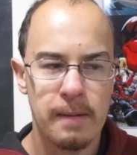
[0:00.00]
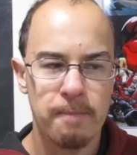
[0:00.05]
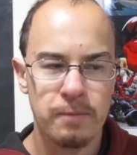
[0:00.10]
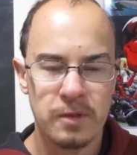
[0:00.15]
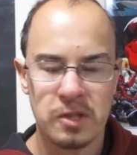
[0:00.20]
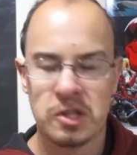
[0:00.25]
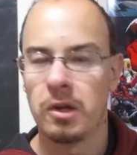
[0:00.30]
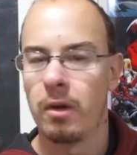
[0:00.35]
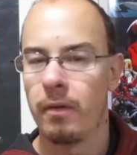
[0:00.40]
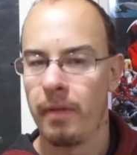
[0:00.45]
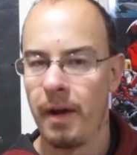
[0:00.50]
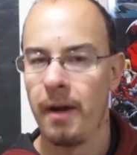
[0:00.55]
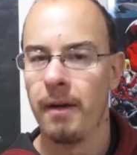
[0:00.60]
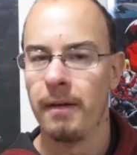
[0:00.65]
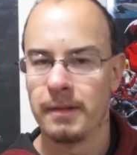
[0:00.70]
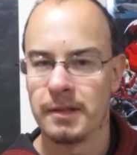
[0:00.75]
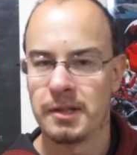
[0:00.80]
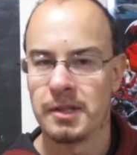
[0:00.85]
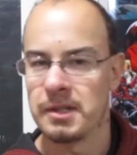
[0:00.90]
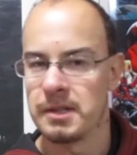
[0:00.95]
It's still there,
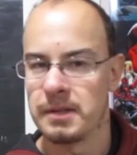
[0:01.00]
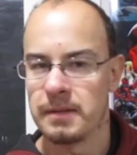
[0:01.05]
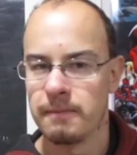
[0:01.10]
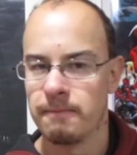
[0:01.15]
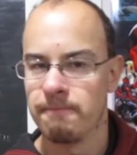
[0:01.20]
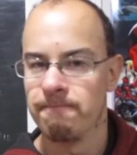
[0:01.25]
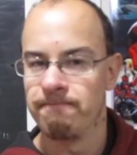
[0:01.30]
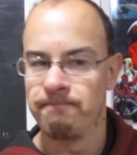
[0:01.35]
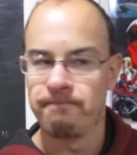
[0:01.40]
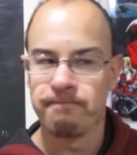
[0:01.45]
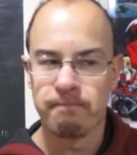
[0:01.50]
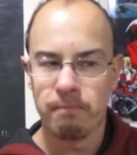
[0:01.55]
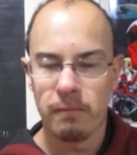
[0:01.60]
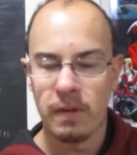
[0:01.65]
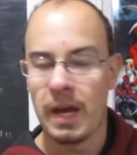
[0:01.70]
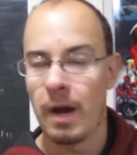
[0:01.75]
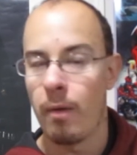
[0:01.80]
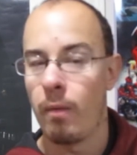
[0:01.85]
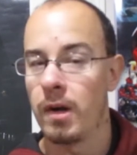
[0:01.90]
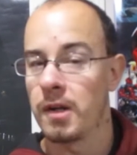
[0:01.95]
just
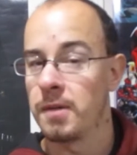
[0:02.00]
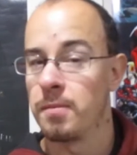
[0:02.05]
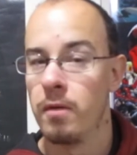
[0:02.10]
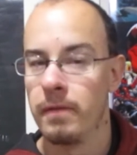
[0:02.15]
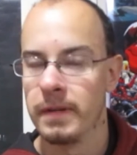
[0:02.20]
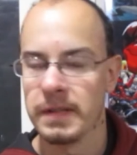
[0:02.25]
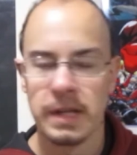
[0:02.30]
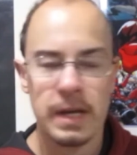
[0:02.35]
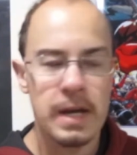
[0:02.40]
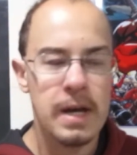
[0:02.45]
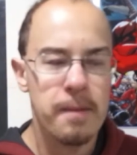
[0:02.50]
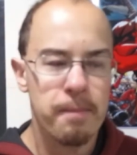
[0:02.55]
can't watch movies.